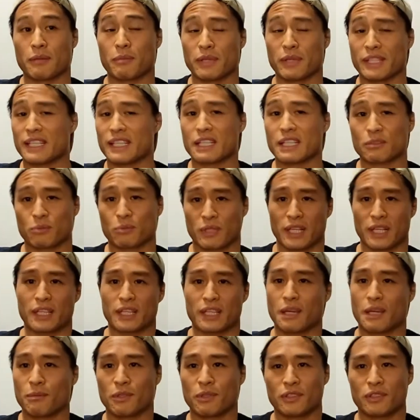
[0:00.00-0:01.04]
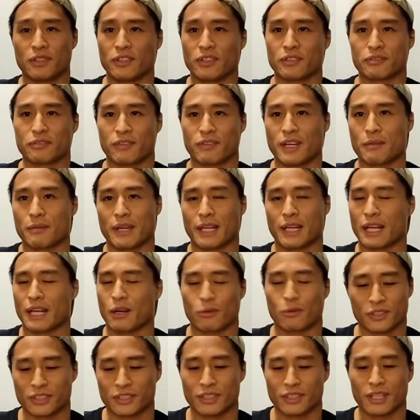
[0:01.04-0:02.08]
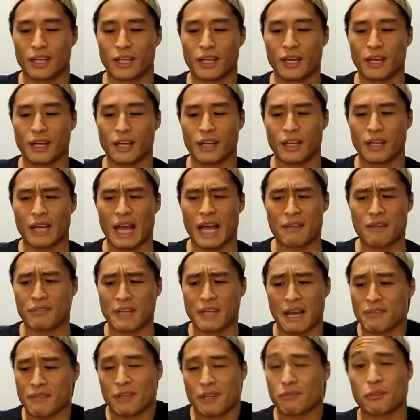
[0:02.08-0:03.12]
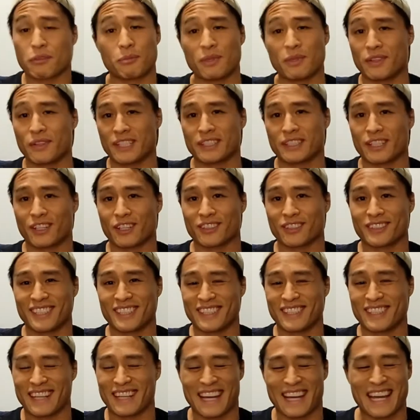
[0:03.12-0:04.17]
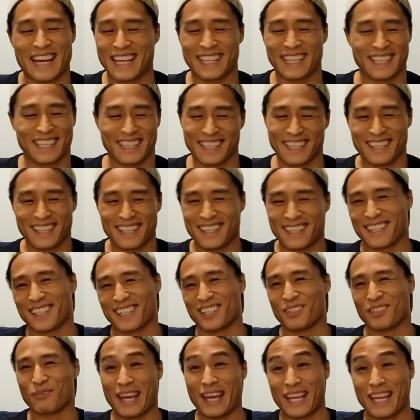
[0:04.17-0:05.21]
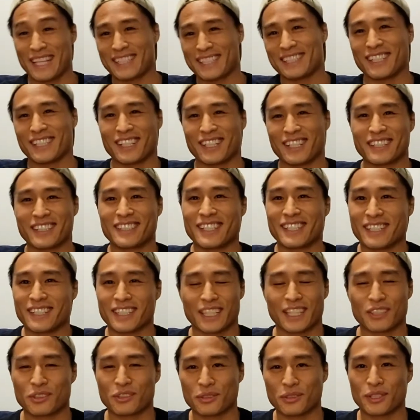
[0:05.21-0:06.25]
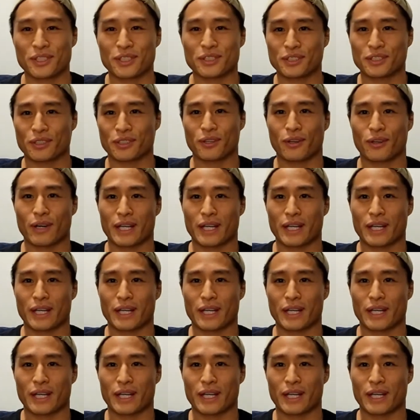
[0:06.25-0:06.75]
But yes, when I came into this fight, man, I was, I, I've never been this healthy. I had, you know, my ACL done like two years ago.